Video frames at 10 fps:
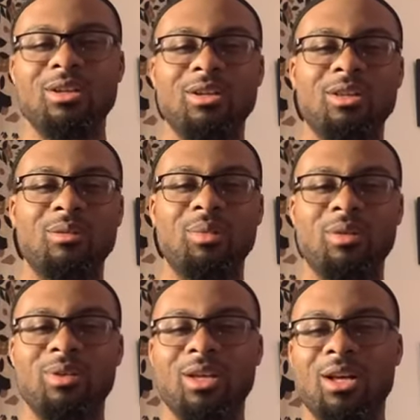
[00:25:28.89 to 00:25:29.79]
the
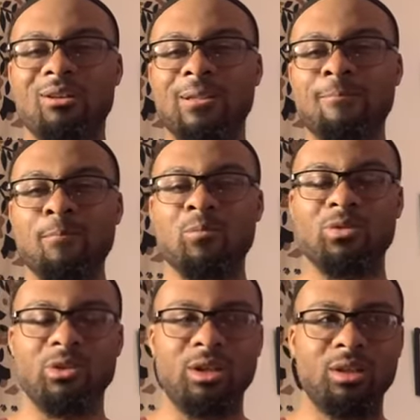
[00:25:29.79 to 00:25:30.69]
baby cow,
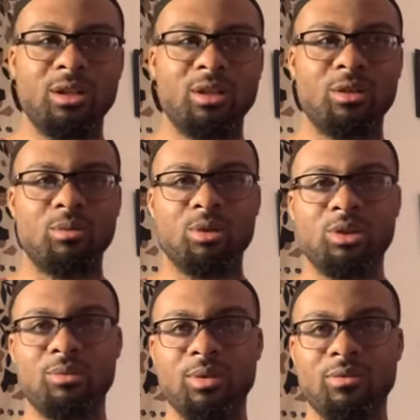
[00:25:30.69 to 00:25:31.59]
right? And their
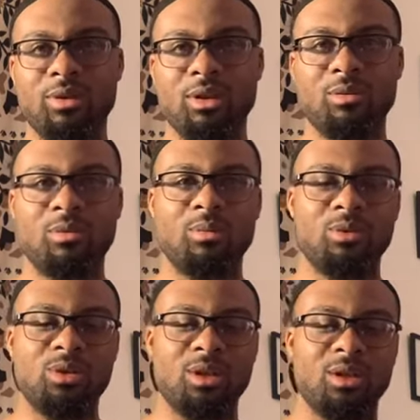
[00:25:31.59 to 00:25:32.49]
worship of it, and what
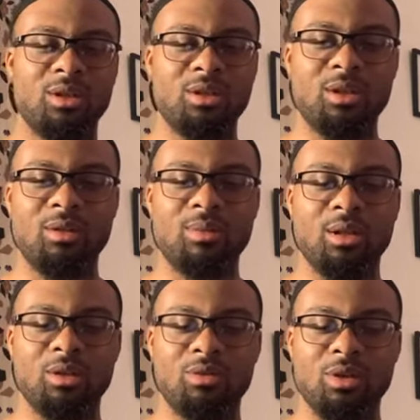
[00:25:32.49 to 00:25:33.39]
Musa alayhi salam, that
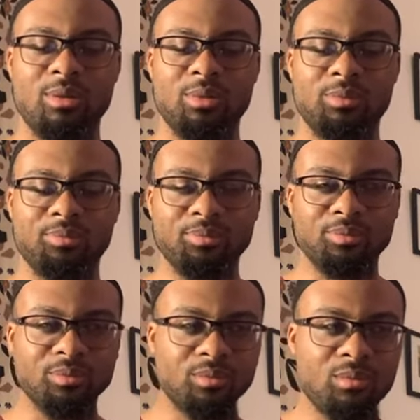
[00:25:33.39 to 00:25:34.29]
he dropped
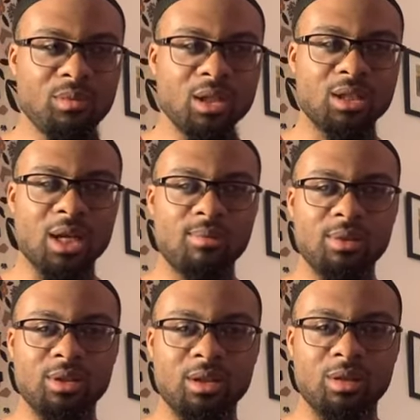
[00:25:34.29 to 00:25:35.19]
the
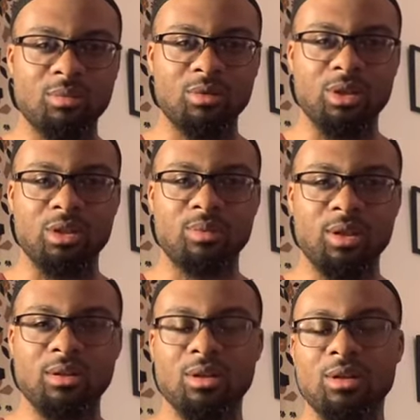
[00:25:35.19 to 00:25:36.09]
tablets and they broke and
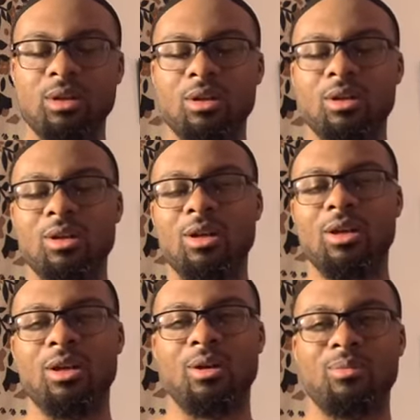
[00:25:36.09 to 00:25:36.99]
split.
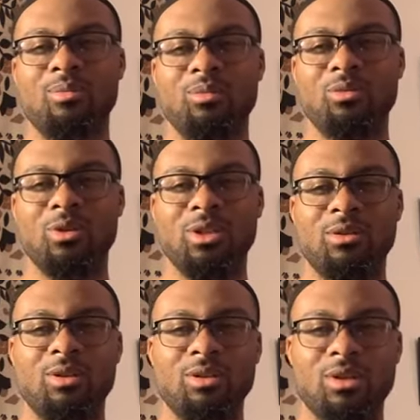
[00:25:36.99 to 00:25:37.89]
Once he
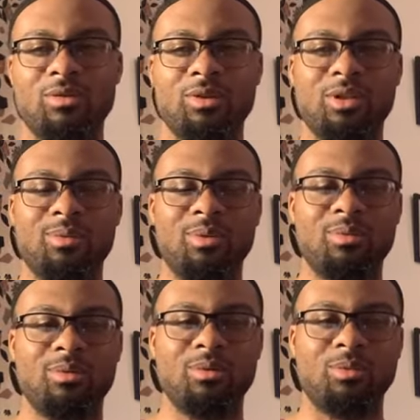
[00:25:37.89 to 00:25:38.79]
discovered his
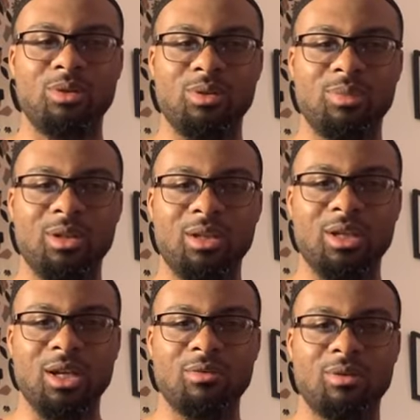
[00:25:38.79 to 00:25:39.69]
people worshiping the
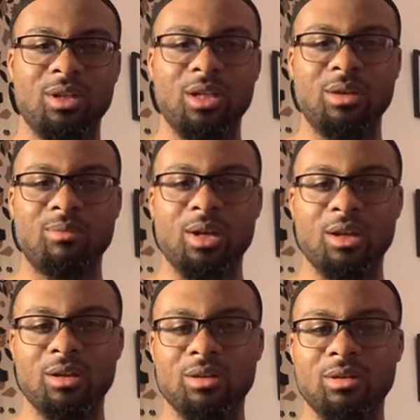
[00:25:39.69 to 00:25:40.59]
calf when he came back